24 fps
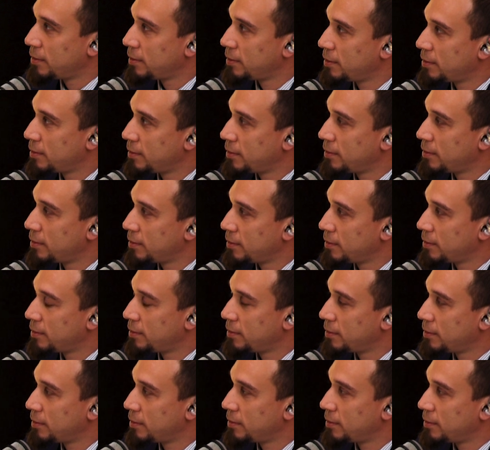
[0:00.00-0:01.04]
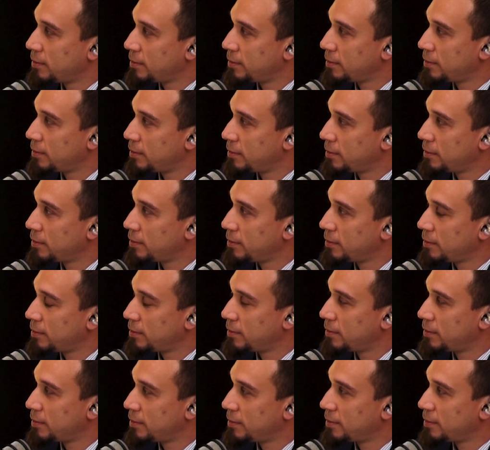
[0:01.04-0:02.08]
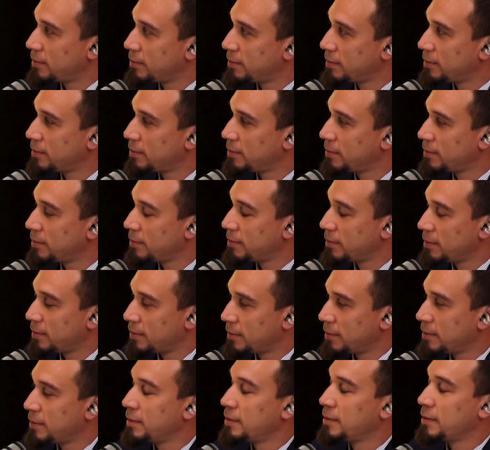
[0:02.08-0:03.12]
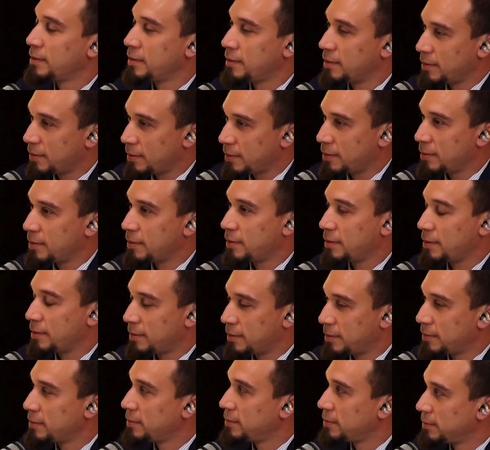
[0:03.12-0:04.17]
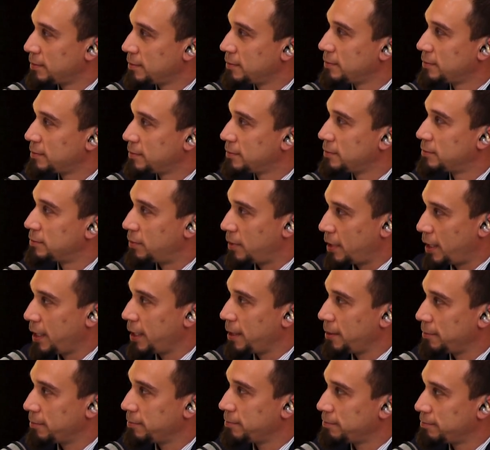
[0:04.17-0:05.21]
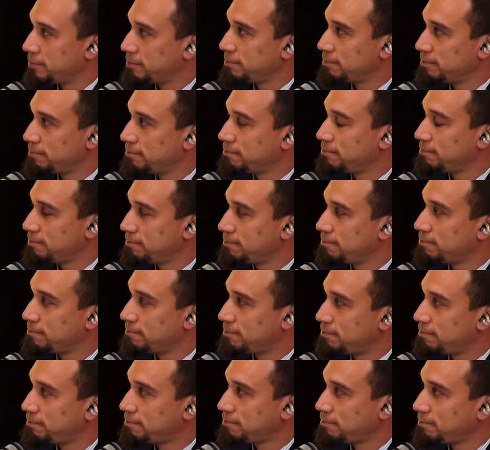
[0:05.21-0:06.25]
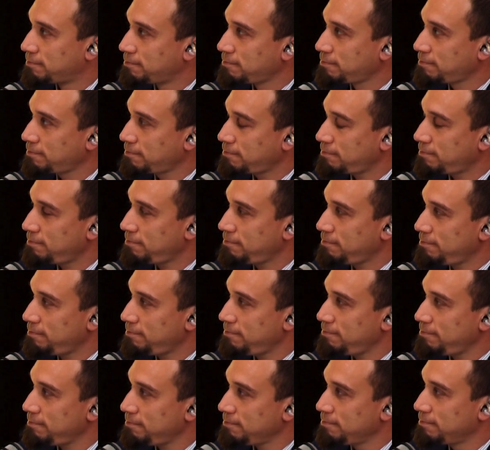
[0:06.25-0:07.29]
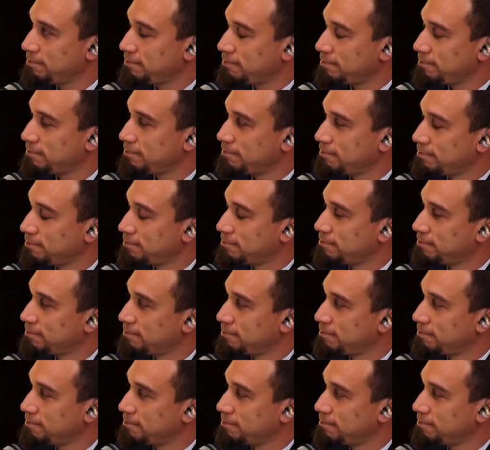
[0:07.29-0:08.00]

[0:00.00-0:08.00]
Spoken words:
The person shown says nothing.